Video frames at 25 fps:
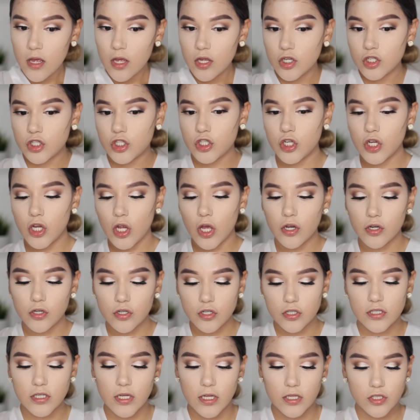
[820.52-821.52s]
she
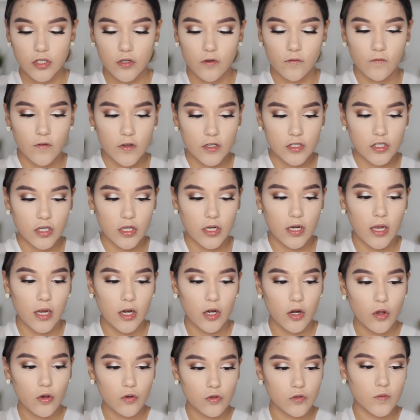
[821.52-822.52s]
understands your vision
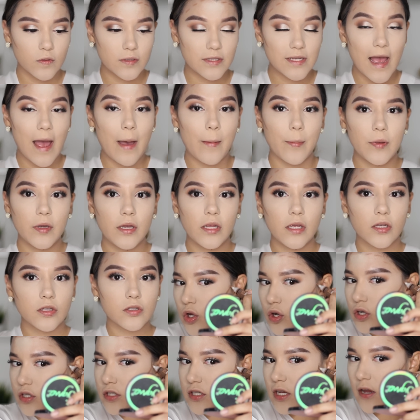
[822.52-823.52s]
and knows what's happening.
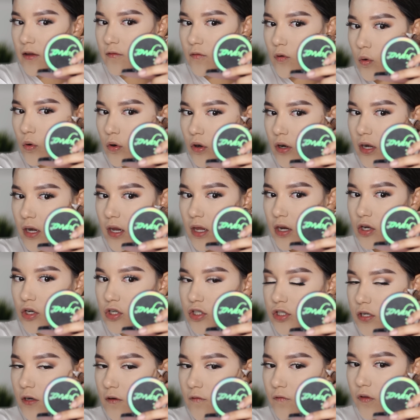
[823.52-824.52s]
Your day of coordinator
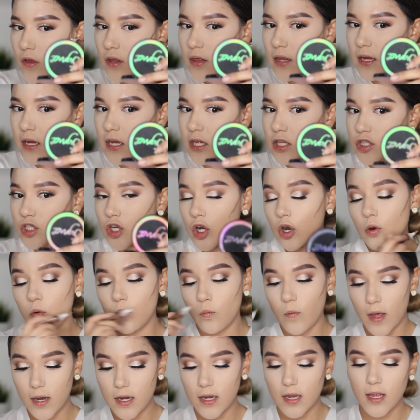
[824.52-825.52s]
should feel like it's her
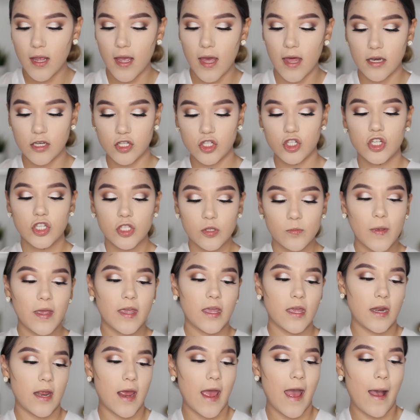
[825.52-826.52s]
wedding and she's
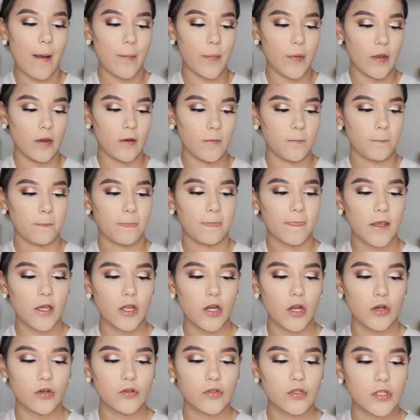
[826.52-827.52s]
making it happen, you
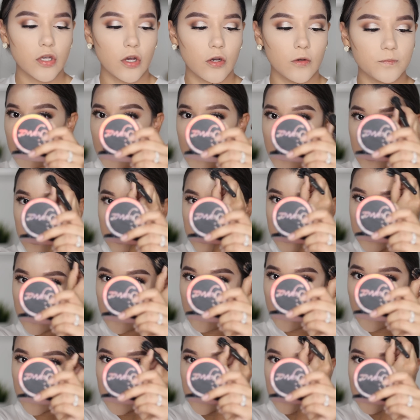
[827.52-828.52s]
know? So
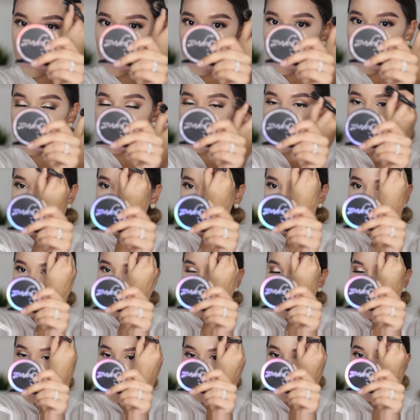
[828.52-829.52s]
one of the things that
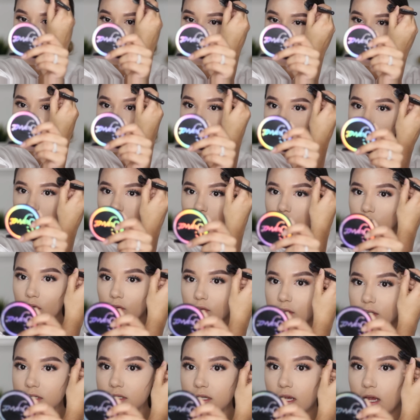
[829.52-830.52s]
really helped, you know,
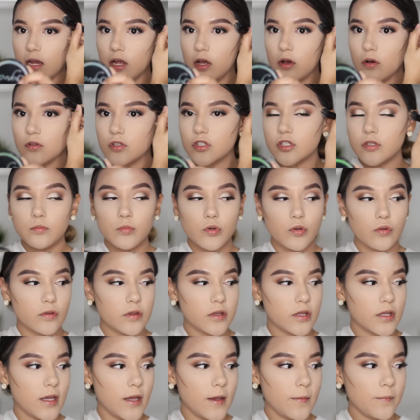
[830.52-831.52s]
the day go
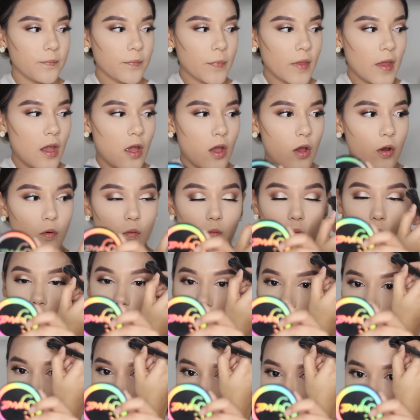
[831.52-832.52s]
smoothly was